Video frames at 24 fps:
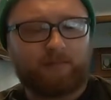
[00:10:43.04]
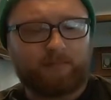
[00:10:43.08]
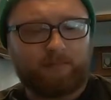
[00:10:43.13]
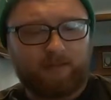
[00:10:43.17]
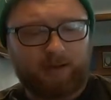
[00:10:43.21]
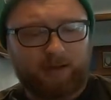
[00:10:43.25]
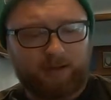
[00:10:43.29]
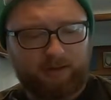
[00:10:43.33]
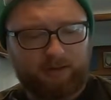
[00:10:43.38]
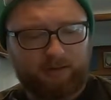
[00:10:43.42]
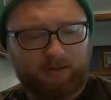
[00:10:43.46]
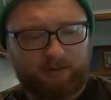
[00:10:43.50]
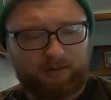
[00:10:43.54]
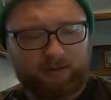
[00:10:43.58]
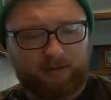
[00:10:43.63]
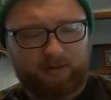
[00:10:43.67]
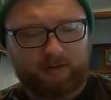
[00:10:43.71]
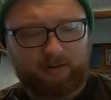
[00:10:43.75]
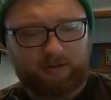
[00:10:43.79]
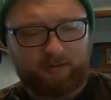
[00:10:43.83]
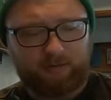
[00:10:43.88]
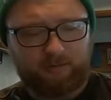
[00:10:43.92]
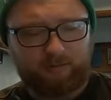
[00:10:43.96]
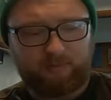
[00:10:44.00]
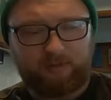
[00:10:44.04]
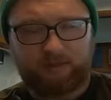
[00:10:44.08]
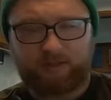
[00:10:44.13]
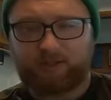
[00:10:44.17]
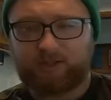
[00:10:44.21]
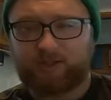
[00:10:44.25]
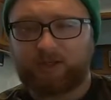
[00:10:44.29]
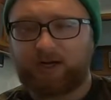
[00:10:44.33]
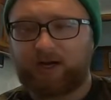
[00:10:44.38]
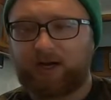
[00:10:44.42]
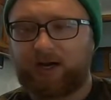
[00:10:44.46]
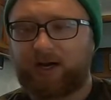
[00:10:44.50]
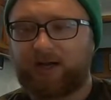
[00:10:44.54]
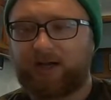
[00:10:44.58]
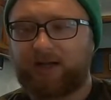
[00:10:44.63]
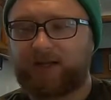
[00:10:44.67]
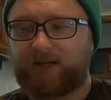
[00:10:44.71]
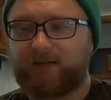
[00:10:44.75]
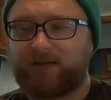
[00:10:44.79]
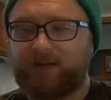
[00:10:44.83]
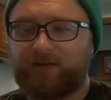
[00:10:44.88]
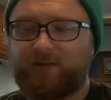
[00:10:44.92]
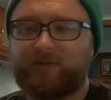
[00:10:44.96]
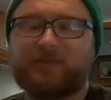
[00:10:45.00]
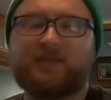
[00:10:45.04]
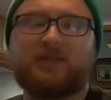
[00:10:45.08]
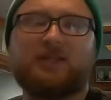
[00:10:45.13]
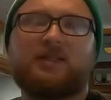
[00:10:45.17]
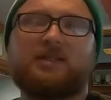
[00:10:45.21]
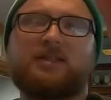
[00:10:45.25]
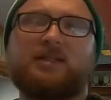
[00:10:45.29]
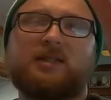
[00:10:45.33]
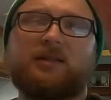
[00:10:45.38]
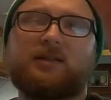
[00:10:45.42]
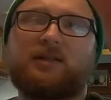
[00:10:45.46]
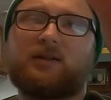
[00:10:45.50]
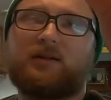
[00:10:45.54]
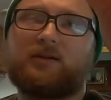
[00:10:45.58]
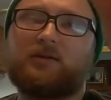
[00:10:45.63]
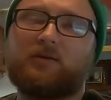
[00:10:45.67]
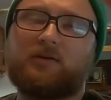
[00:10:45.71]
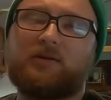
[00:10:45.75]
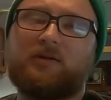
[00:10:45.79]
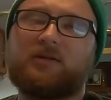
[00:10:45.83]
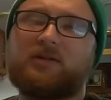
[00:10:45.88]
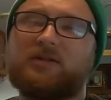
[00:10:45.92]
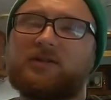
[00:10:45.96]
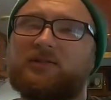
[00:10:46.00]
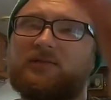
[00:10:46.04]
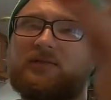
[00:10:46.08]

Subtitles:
my hook, which I use these little hooks